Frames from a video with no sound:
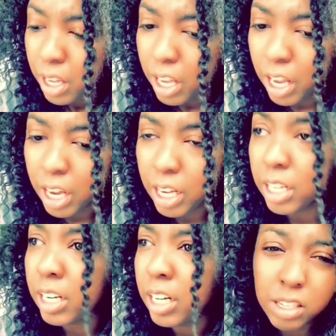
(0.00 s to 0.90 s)

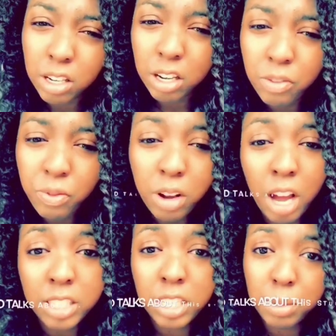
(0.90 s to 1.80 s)
And
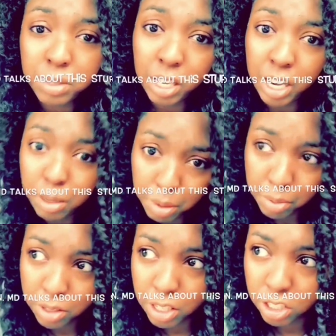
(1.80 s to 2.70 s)
concepts and
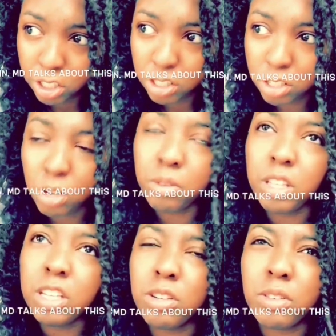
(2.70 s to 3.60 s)
memorization. So
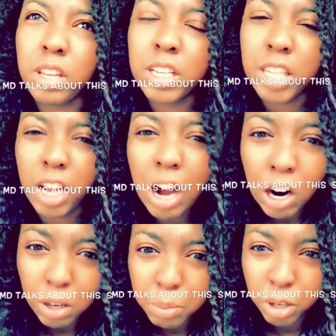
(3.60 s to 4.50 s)
these are things like
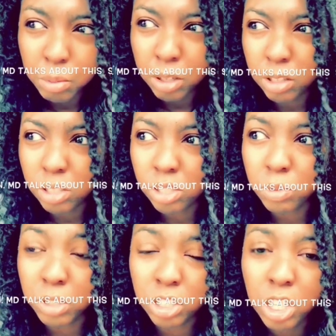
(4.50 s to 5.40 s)
heart
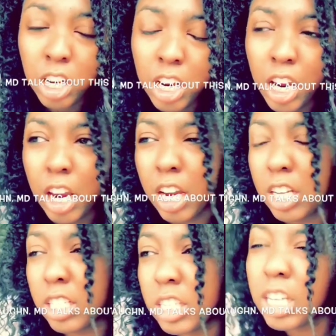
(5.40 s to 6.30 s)
murmurs, which,
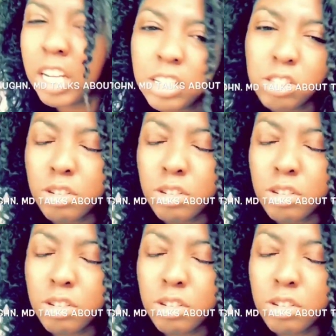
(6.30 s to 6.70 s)
and CNS